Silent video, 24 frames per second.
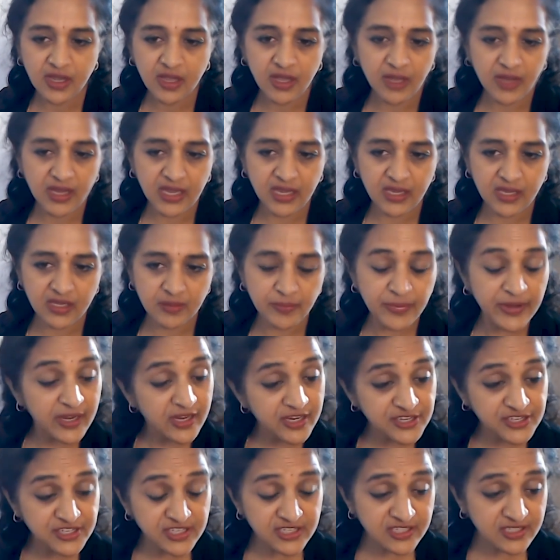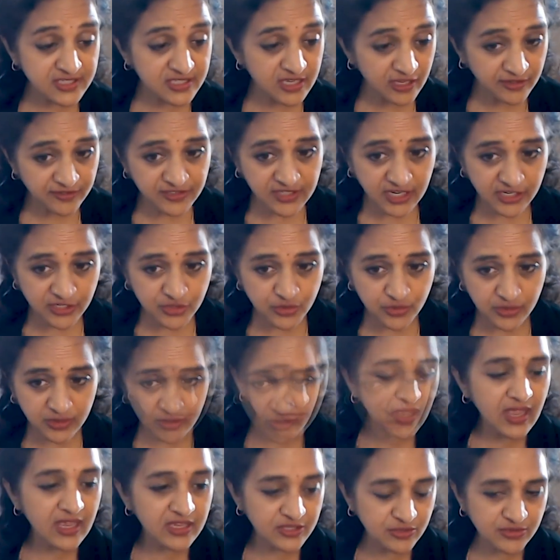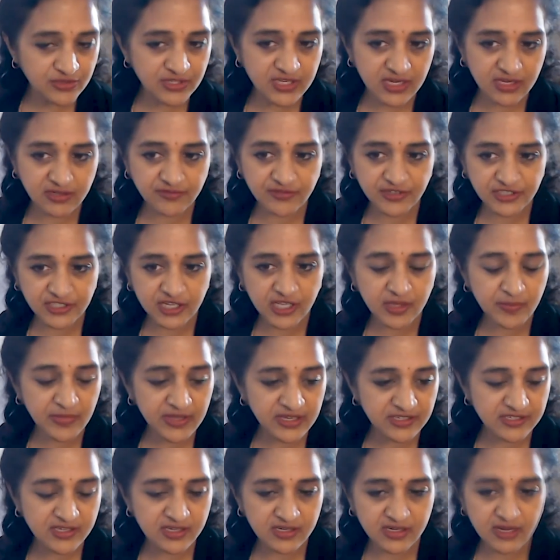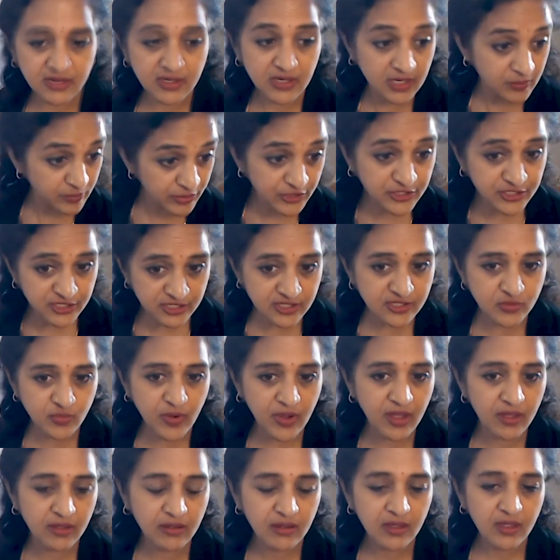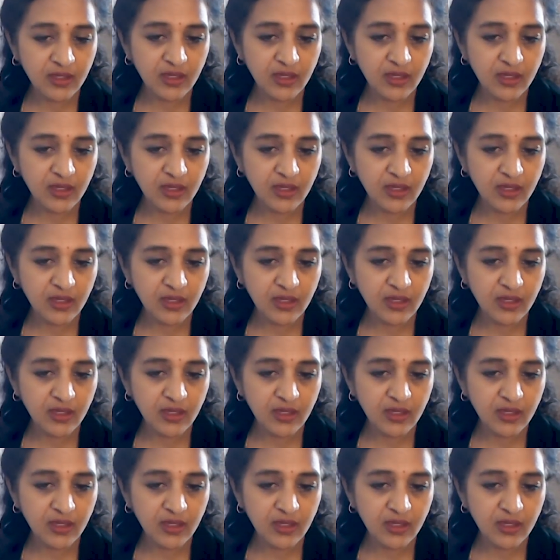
and patients self-schedule, as you said, for telemedicine and in person as well.